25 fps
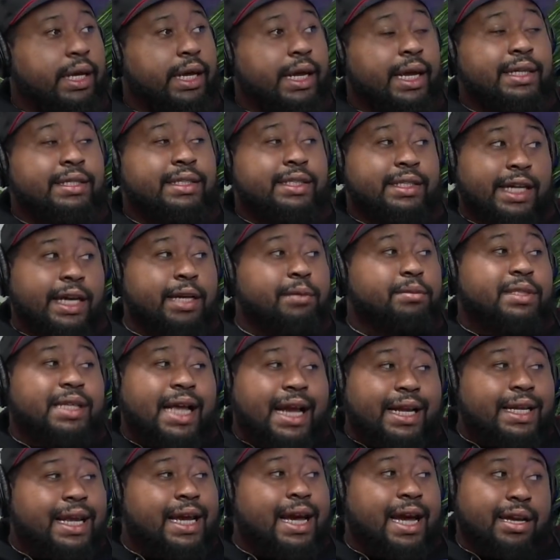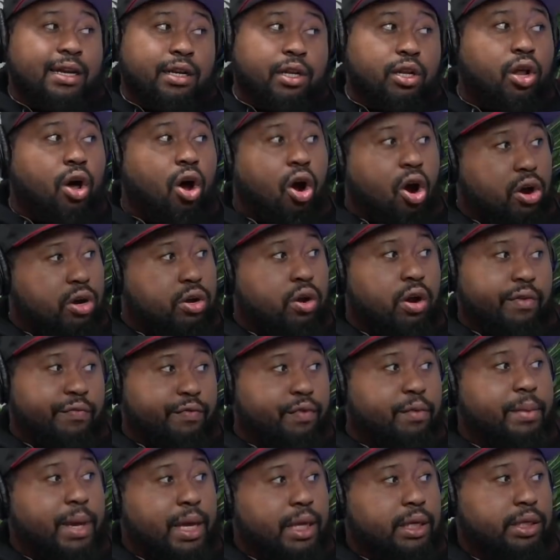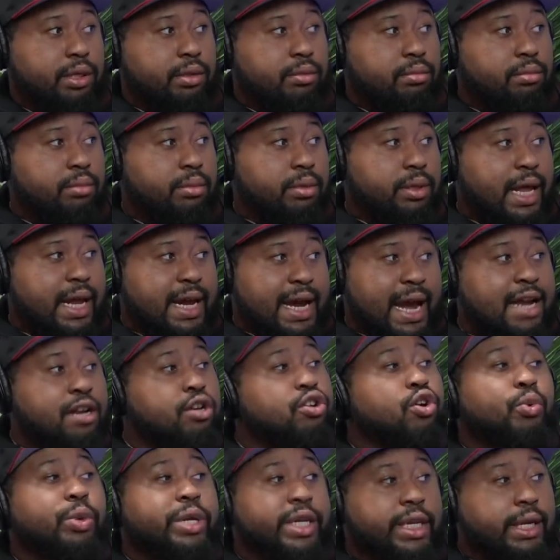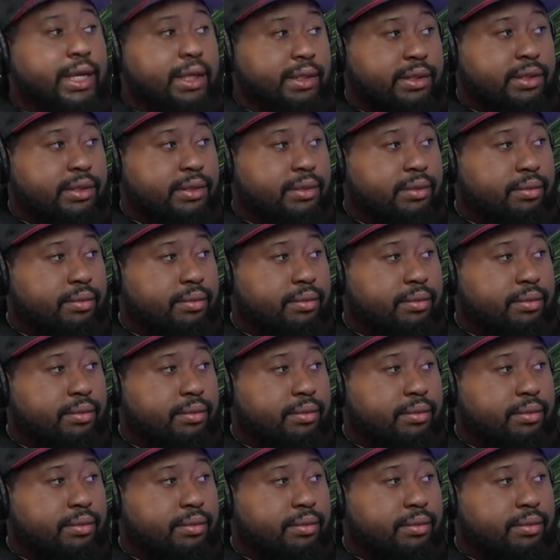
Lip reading: It seems like they got a little hard on for Melly. Like, I don't know what it is.